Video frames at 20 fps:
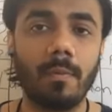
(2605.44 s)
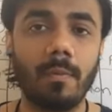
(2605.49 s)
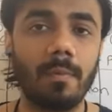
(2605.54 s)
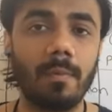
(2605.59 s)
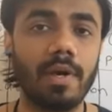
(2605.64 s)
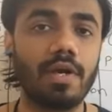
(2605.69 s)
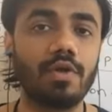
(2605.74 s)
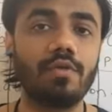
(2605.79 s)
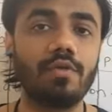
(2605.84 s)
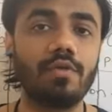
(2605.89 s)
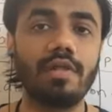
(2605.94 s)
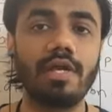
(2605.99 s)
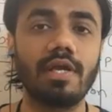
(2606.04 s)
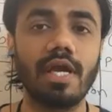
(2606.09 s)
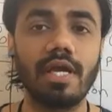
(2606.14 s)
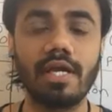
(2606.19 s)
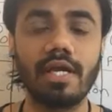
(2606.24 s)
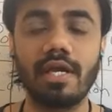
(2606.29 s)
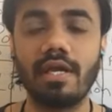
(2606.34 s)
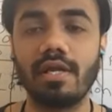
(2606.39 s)
but you will
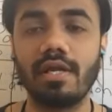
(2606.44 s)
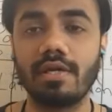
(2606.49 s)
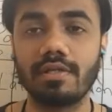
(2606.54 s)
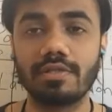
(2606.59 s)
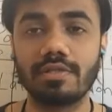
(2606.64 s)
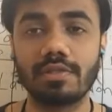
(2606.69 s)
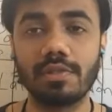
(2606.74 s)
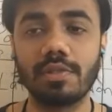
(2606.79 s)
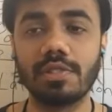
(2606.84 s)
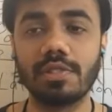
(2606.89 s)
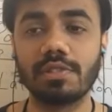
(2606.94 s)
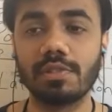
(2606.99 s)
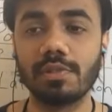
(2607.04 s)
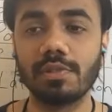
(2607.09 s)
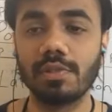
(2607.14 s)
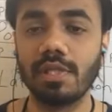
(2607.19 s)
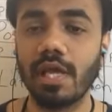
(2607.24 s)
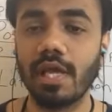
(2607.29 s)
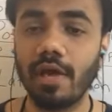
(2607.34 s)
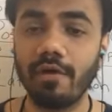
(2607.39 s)
get it
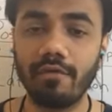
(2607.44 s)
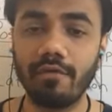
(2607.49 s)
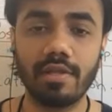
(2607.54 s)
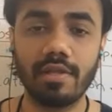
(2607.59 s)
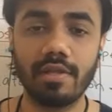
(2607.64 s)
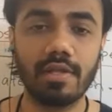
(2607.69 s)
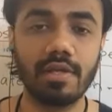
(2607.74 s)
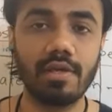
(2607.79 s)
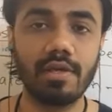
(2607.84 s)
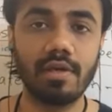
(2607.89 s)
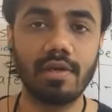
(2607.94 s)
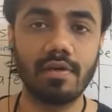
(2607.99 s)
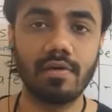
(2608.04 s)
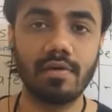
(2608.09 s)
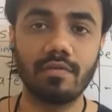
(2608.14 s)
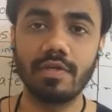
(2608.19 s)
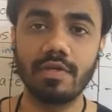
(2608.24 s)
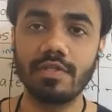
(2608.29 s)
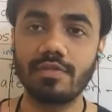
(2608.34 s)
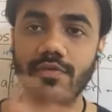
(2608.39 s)
slowly, everything.
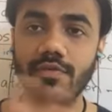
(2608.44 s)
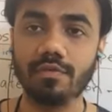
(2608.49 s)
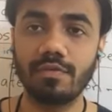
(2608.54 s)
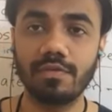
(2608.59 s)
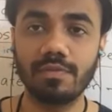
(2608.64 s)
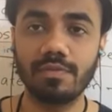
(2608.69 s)
Once